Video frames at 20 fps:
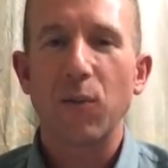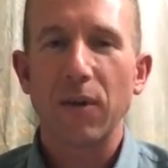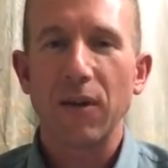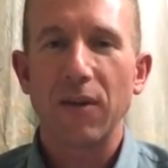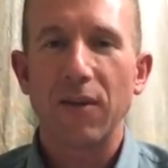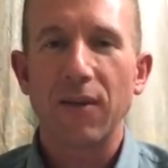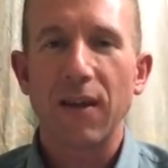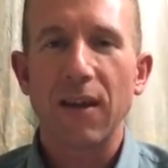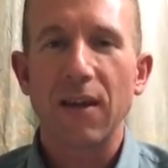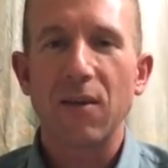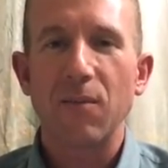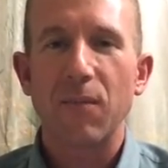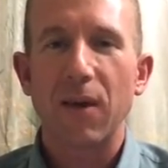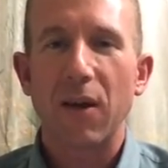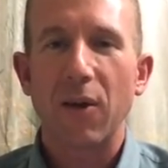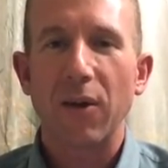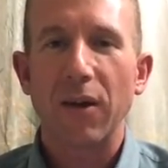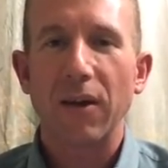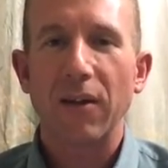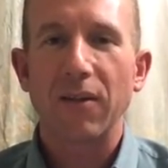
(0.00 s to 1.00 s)
when you think
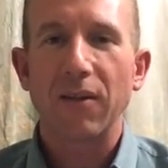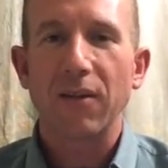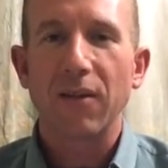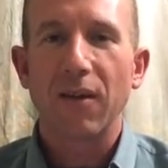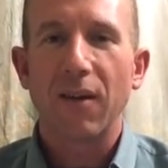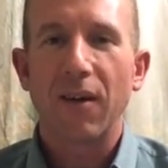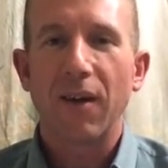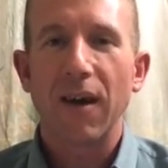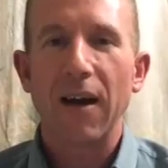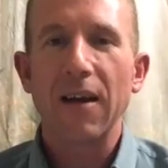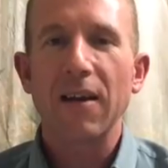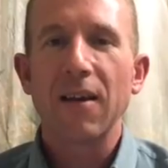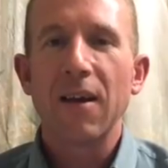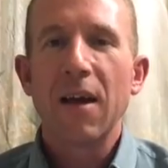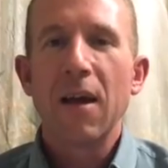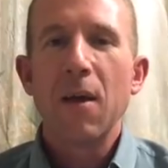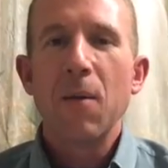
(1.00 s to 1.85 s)
about it, right?